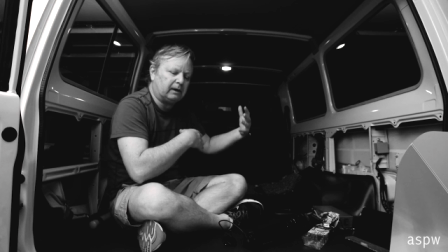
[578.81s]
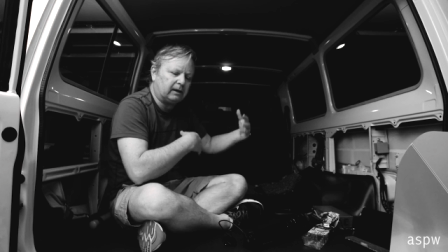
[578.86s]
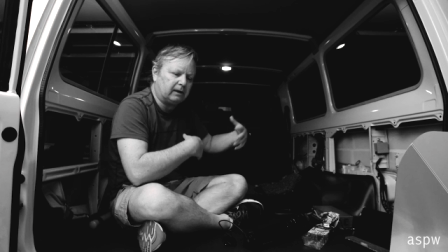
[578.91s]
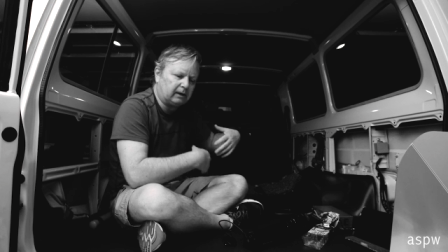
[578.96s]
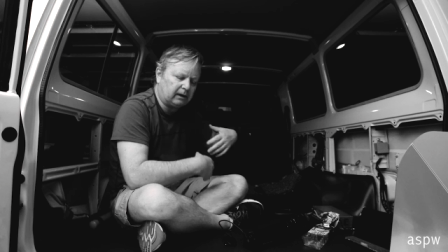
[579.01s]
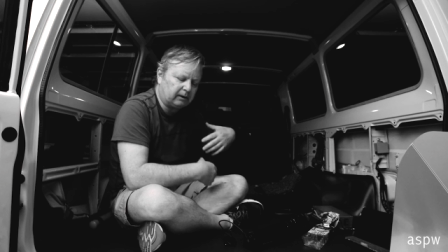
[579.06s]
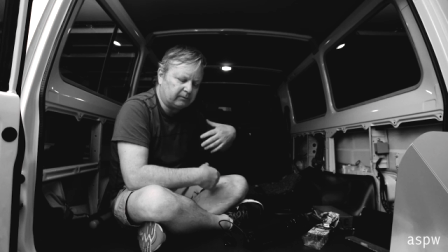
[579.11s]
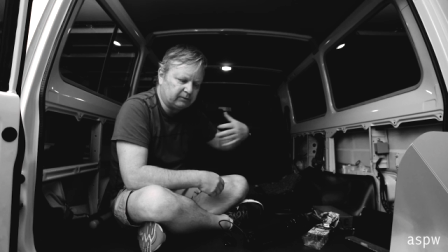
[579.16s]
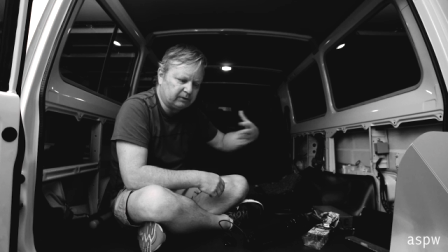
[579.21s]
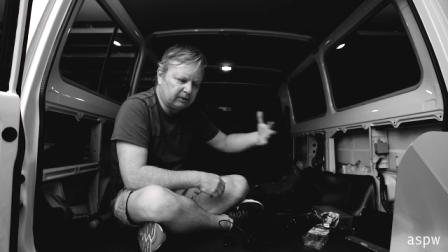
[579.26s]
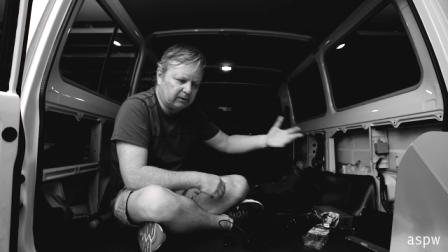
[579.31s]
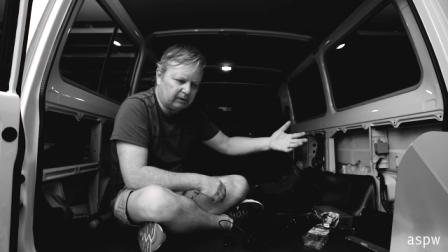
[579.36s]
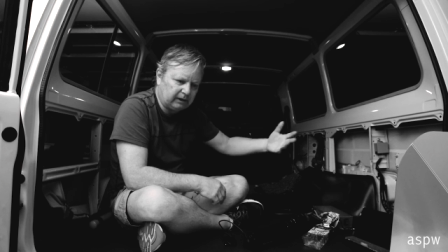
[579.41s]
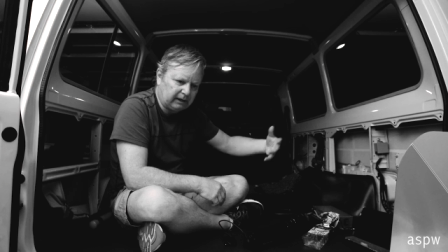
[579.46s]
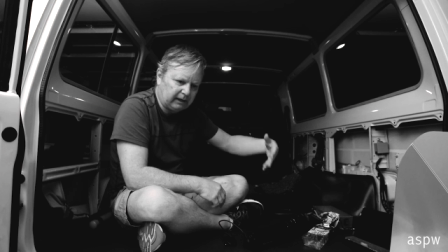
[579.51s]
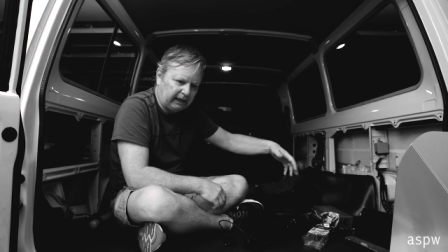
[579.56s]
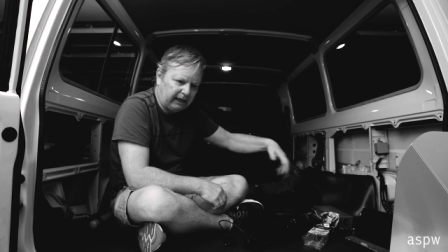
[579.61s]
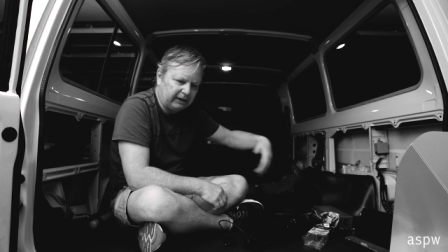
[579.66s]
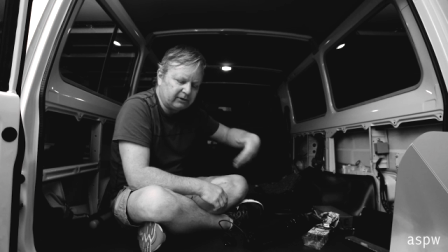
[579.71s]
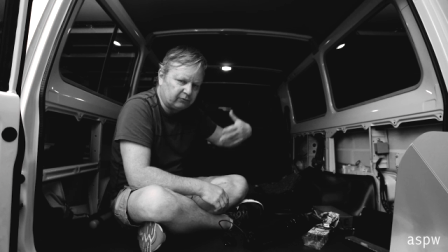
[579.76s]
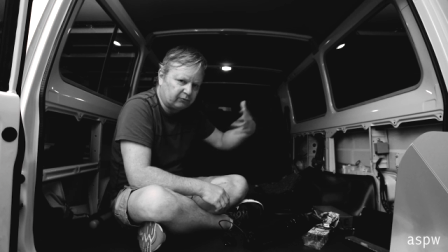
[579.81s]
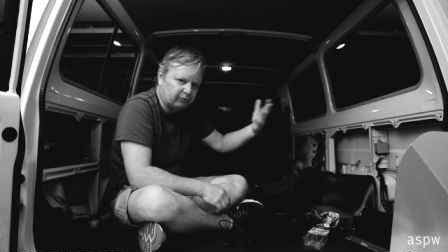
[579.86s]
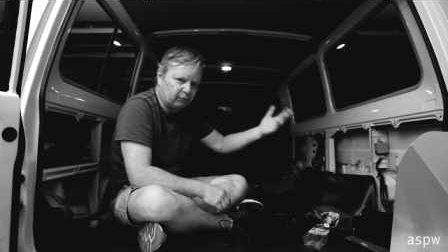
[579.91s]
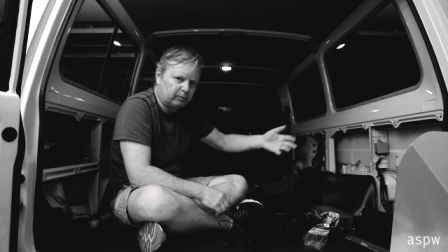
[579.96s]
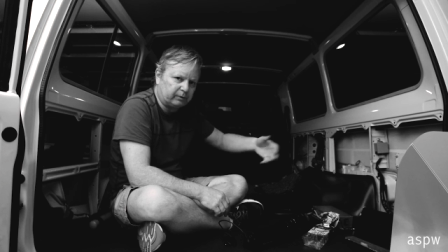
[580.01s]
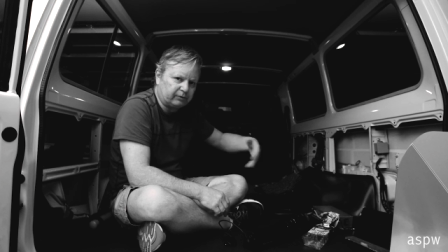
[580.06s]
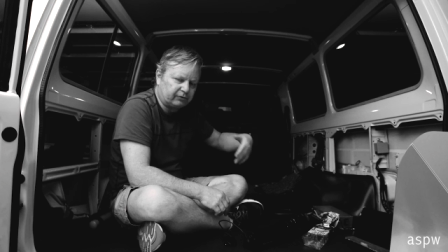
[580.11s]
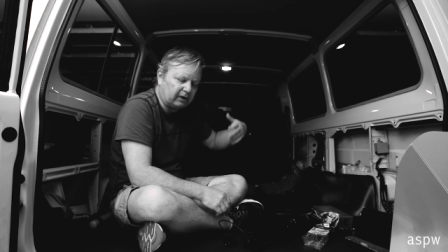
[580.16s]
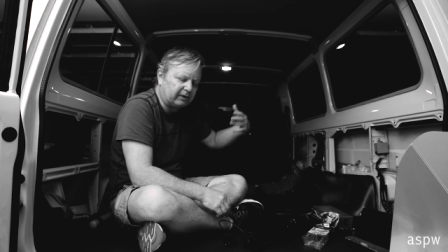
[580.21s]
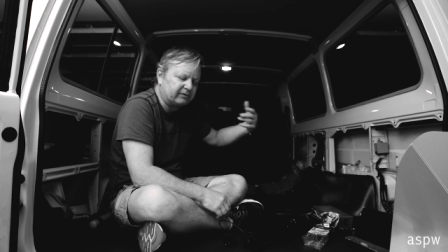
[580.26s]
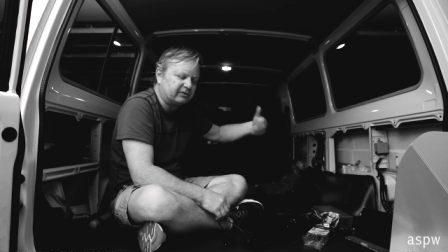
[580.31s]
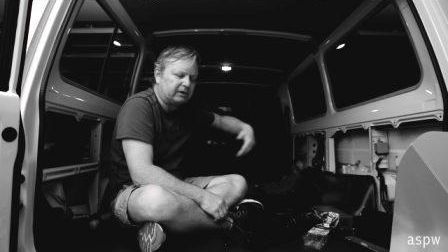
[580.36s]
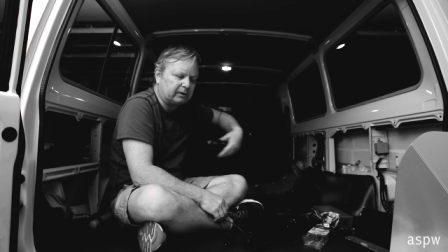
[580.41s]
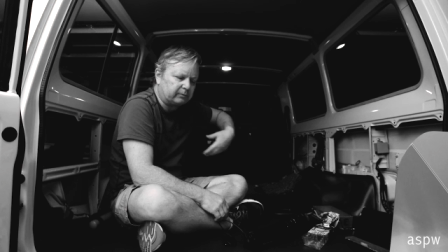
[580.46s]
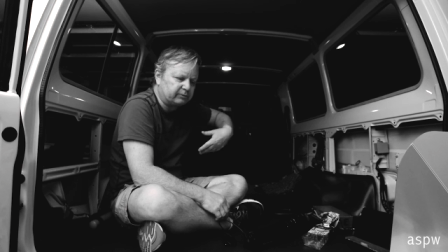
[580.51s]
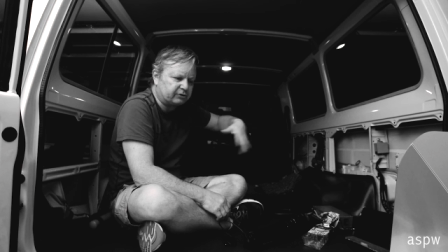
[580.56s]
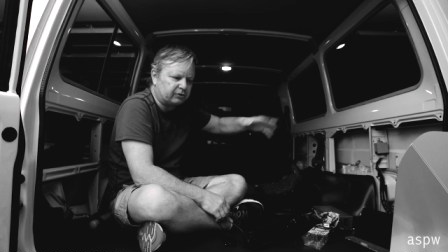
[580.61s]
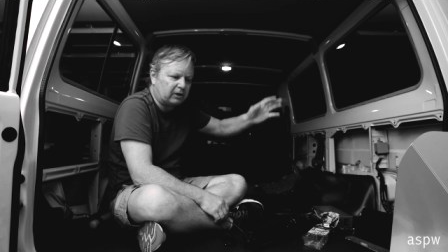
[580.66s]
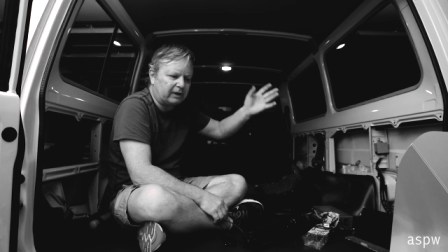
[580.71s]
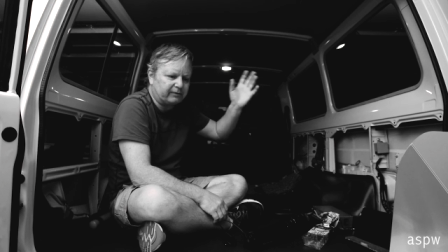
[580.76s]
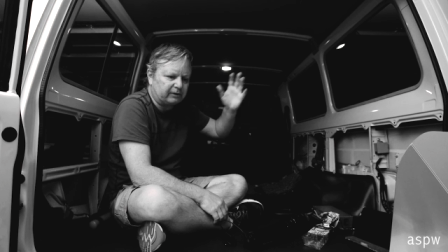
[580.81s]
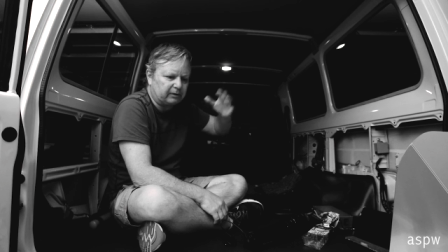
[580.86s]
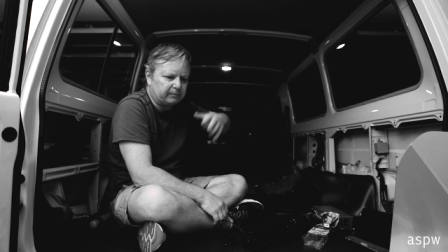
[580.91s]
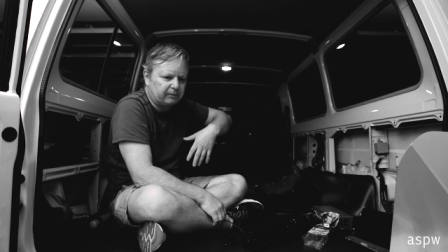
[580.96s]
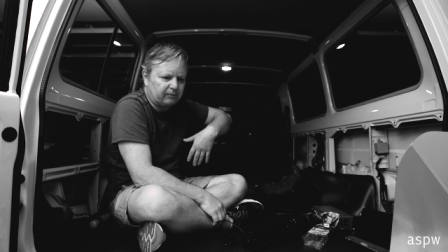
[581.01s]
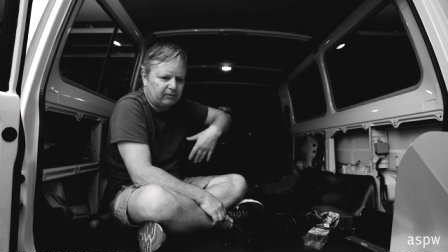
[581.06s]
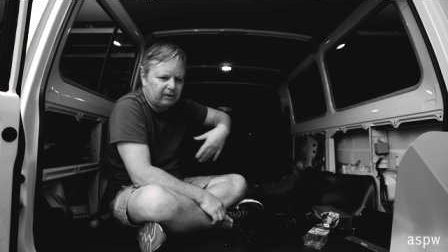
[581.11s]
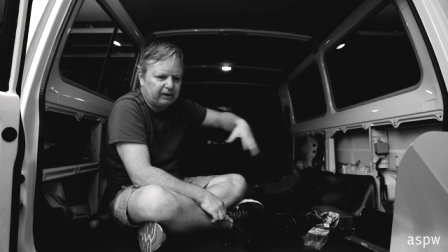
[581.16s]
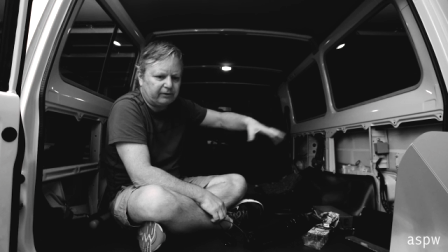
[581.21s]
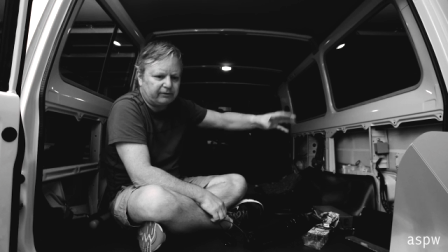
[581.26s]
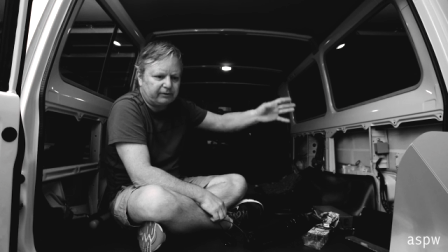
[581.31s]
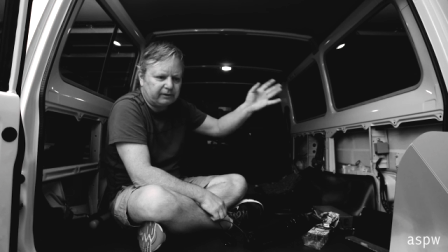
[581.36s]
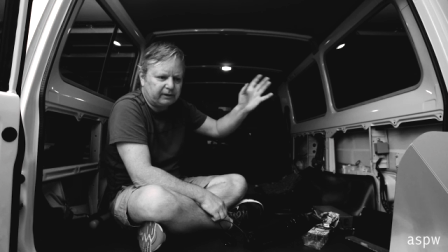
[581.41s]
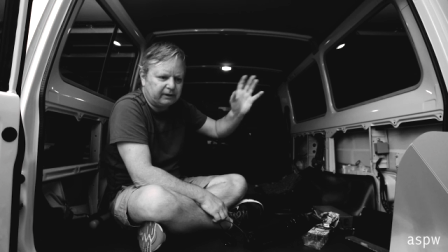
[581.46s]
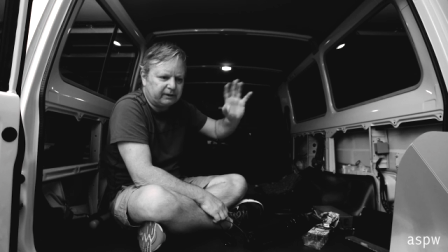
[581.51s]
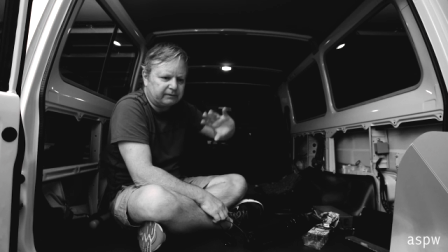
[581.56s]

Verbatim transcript: I, you know, I had the four-wheel drives and I was driving them around and,